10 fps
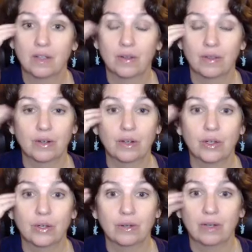the
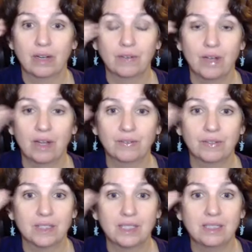hurt of not
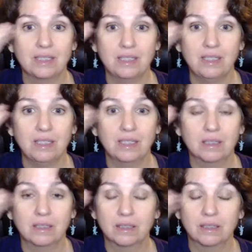feeling
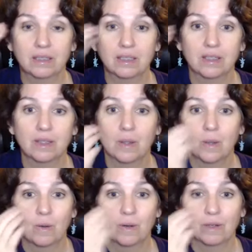seen
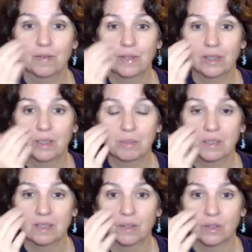or feeling
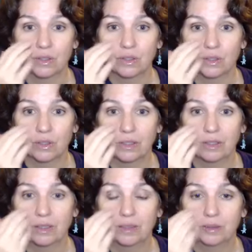
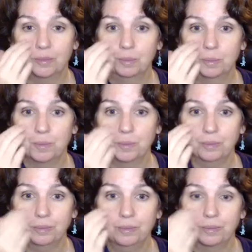misunderstood
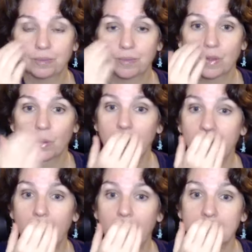or
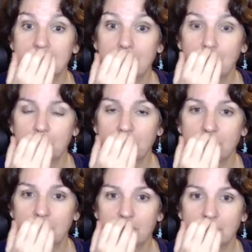not accepted
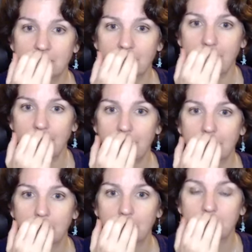just as I
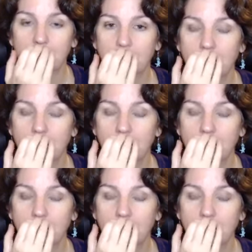am.